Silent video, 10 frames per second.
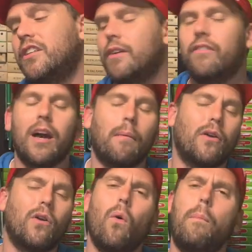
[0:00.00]
I generally
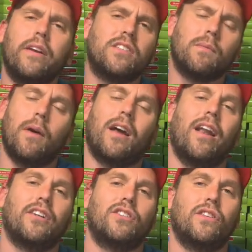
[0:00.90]
upload all pictures of my
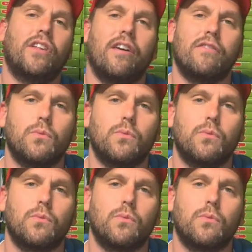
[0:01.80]
collection on there as